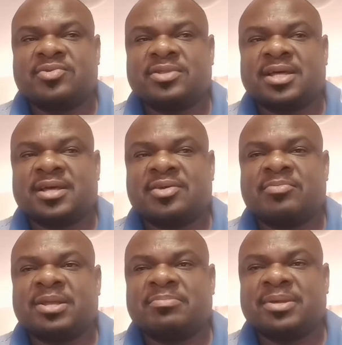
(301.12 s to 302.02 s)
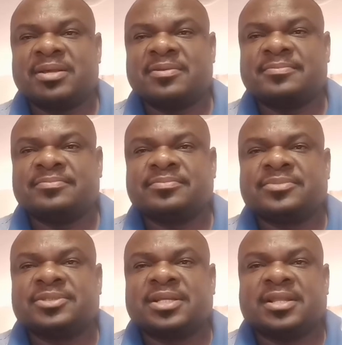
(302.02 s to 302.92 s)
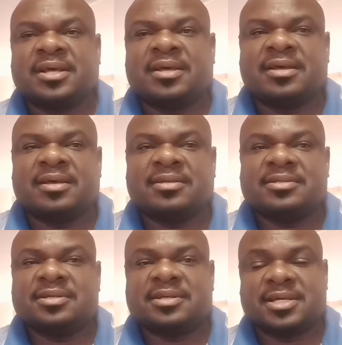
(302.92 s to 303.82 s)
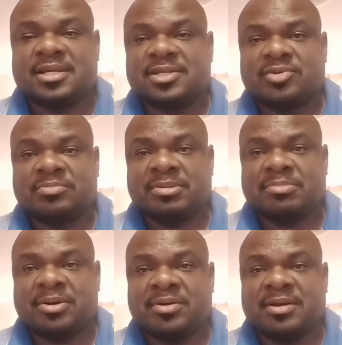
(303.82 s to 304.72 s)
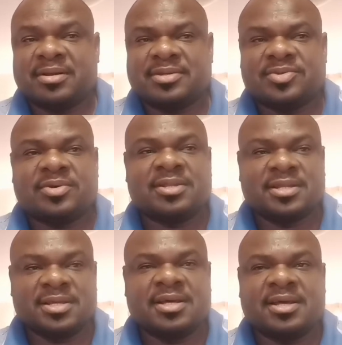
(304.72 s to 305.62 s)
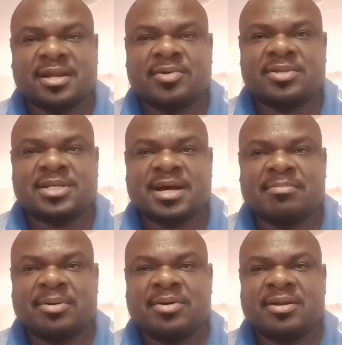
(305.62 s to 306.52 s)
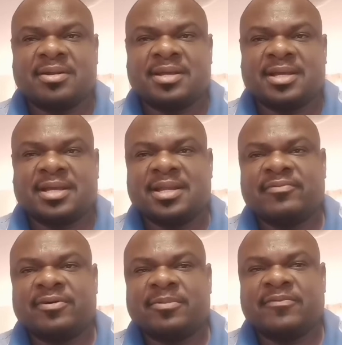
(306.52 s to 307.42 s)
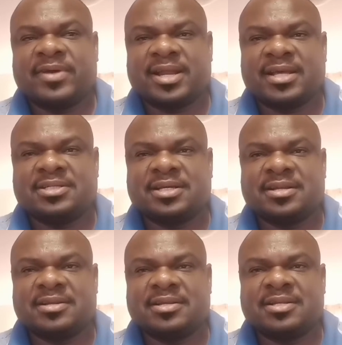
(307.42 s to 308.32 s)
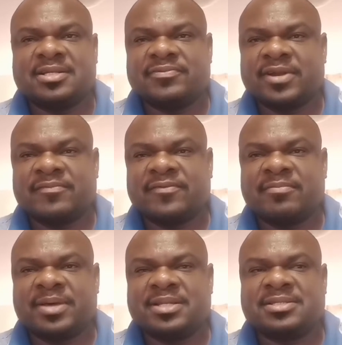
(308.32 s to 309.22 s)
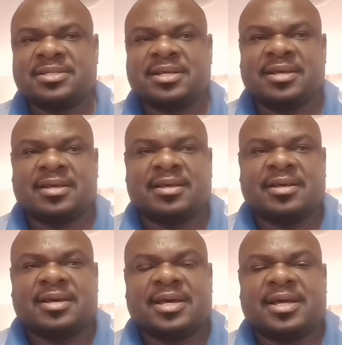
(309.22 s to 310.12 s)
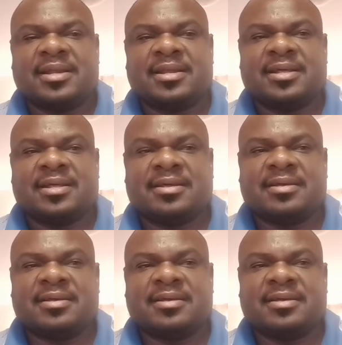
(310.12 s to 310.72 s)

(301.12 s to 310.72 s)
to the human being, the kid will be born. So here records are born in a form of creation in different formats, and